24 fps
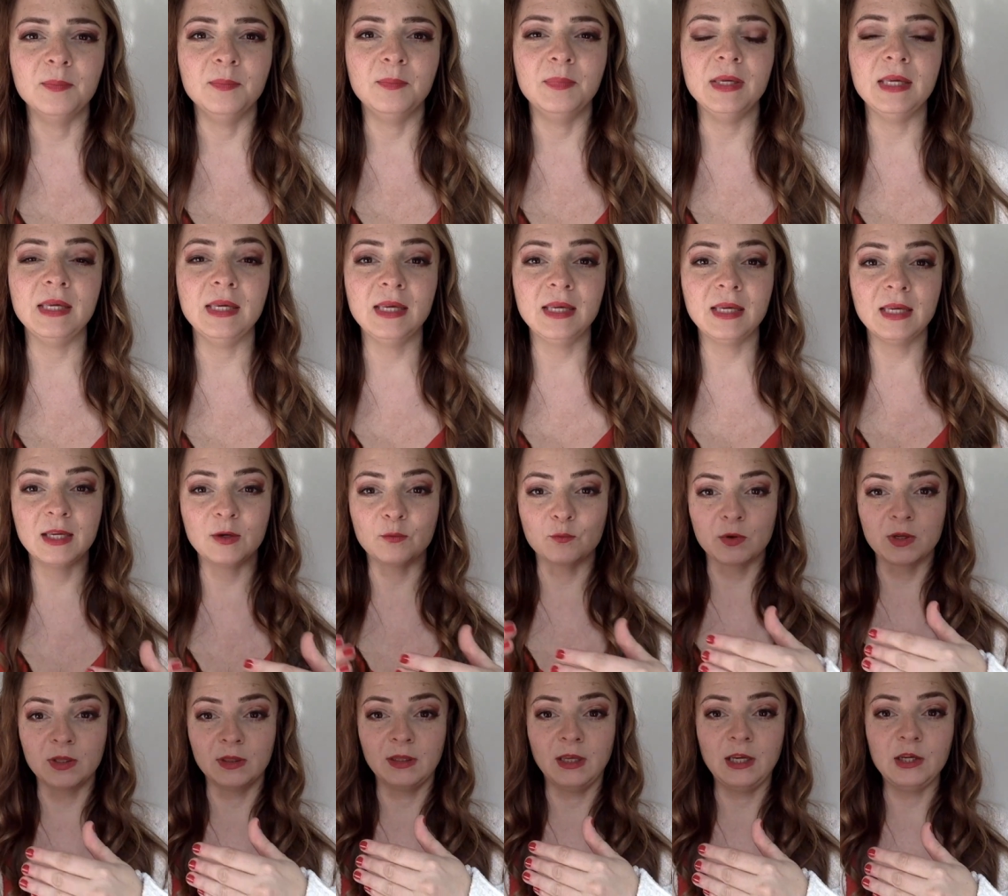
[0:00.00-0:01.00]
being in
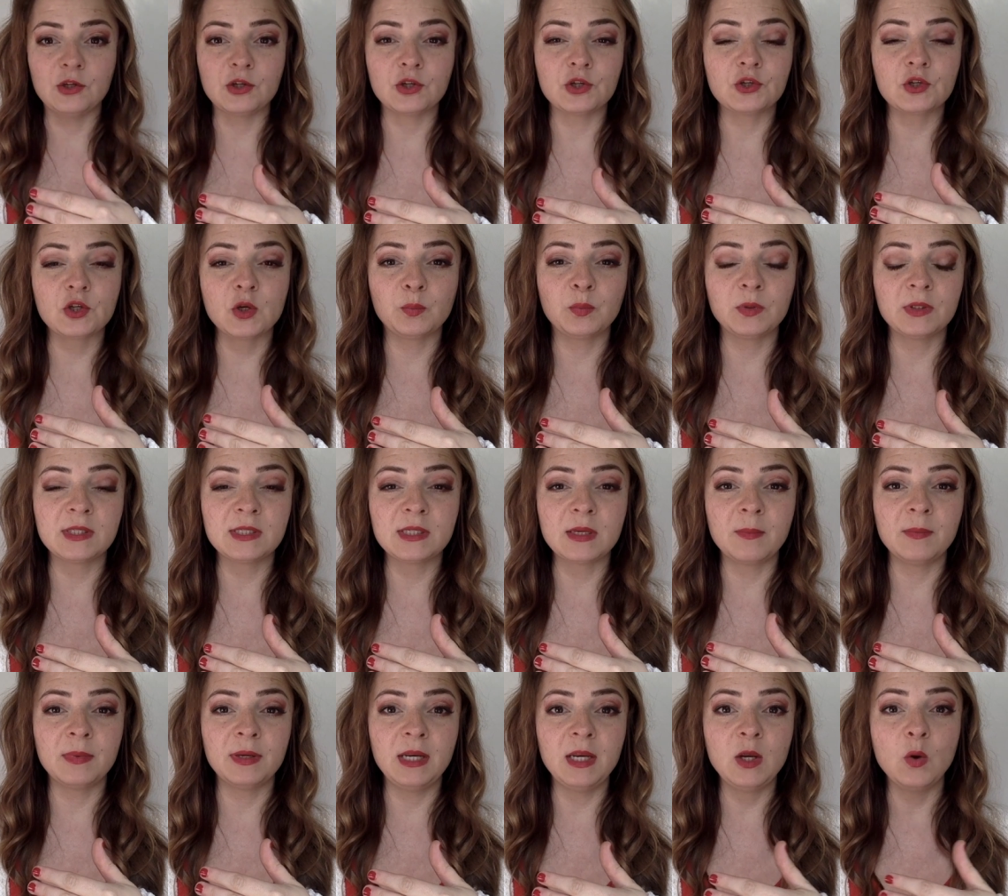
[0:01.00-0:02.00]
relationship with
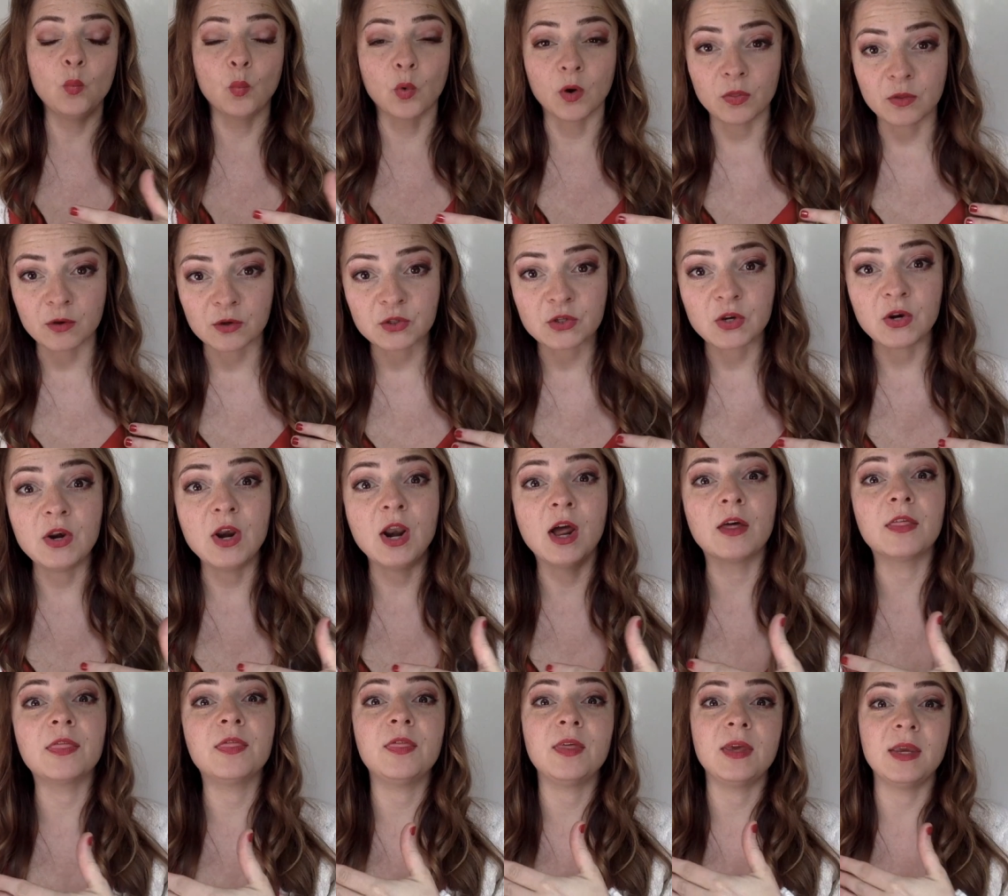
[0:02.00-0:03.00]
somebody where there's
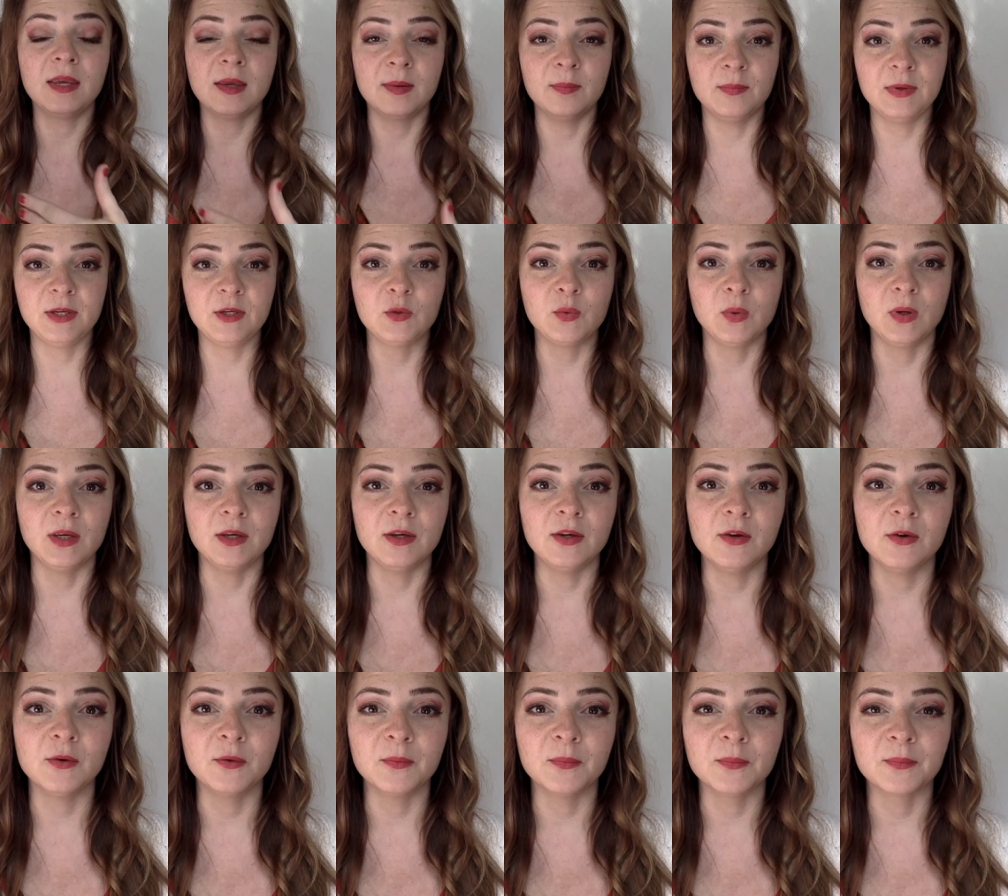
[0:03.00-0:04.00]
nothing in between
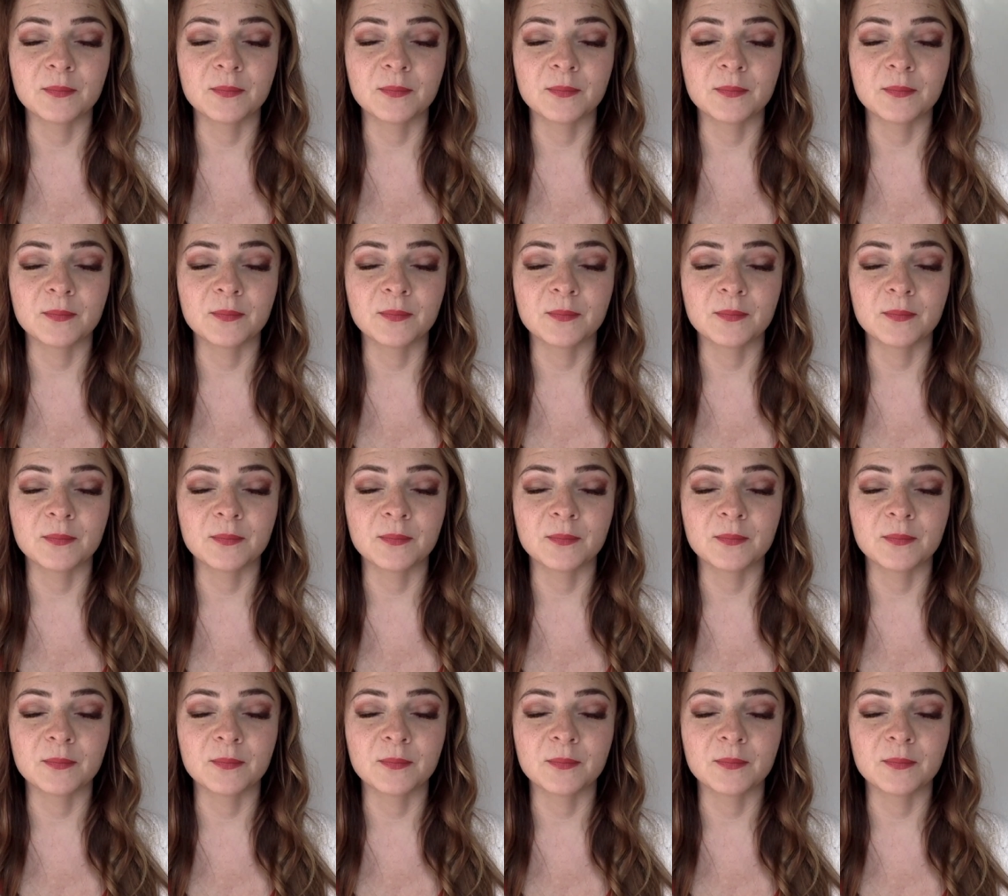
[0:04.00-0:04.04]
you.